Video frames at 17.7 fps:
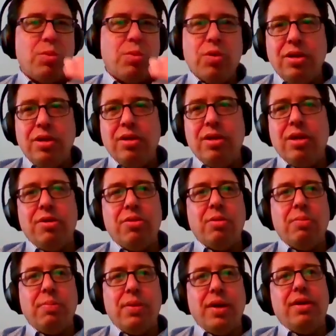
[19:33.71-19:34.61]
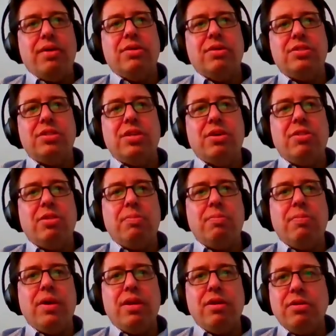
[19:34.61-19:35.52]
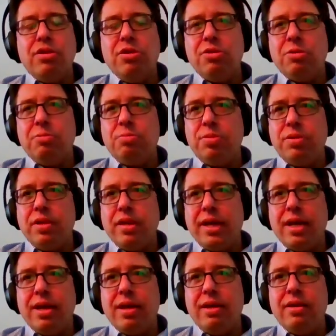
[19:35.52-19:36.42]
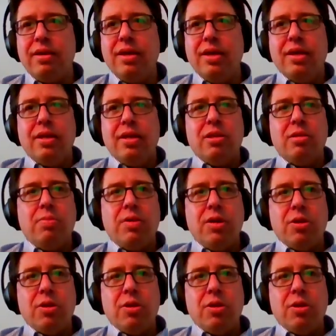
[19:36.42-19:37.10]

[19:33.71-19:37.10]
So the more you know, the better. So the better you can plan,